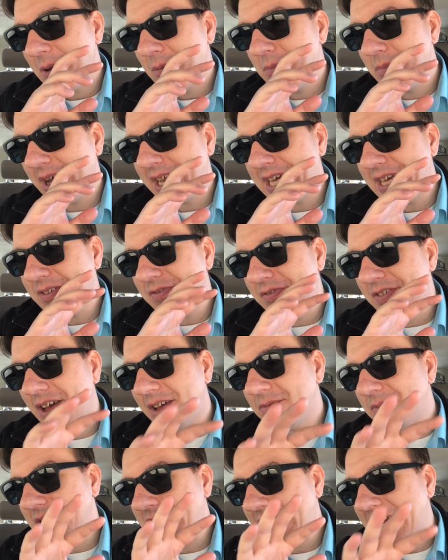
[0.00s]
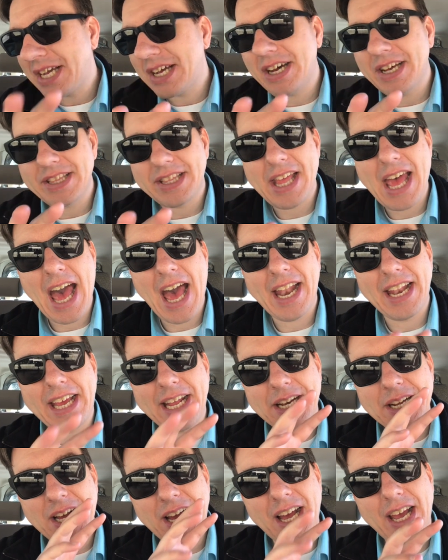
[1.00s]
But he felt when they cut that,
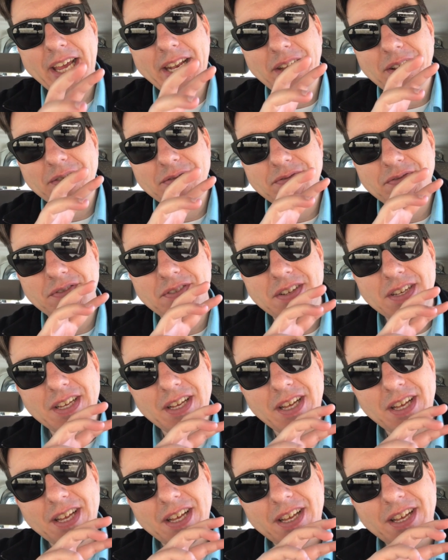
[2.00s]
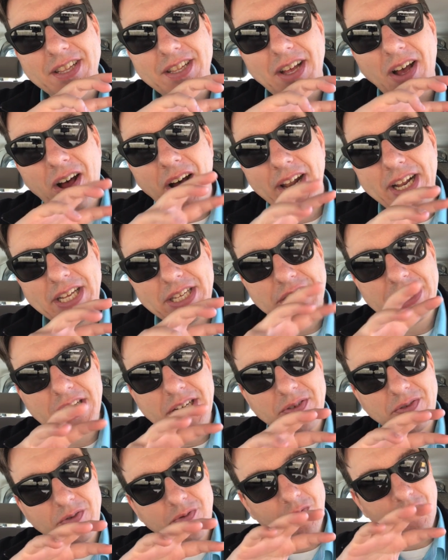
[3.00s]
it kind of the audience
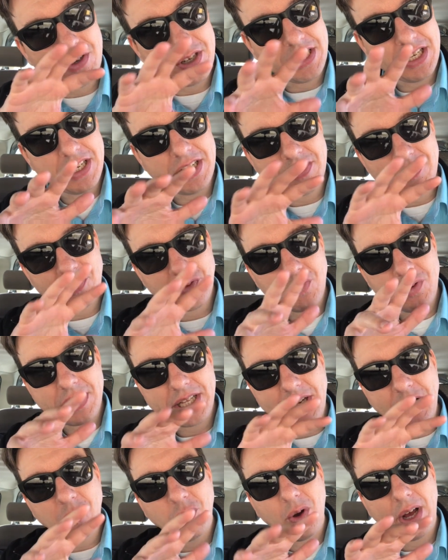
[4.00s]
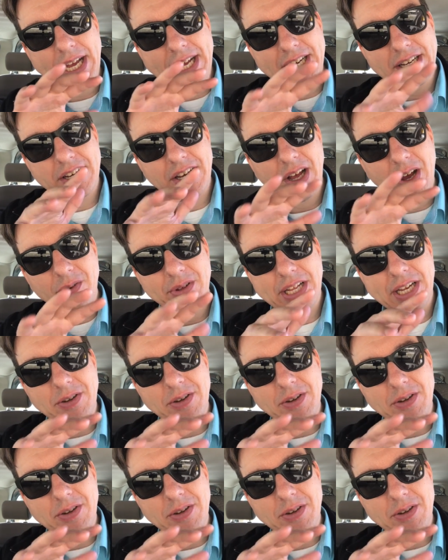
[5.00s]
didn't didn't really quite know.